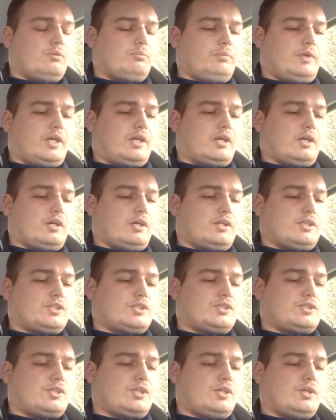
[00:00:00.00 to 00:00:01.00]
because
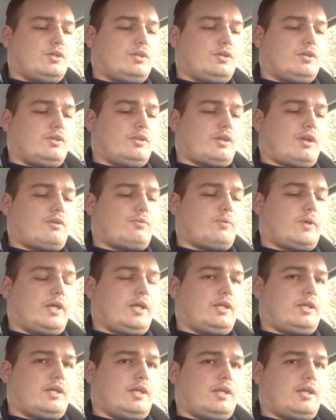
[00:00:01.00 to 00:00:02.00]
That
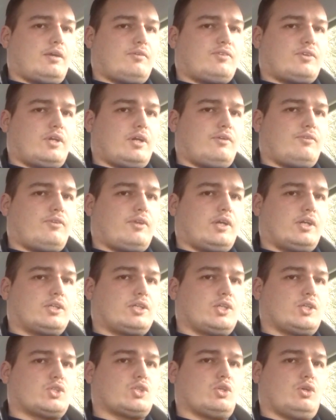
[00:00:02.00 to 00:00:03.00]
way they never have to
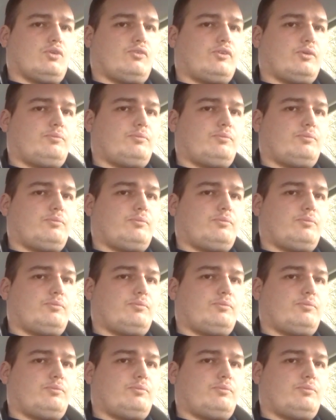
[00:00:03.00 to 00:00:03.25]
actually solve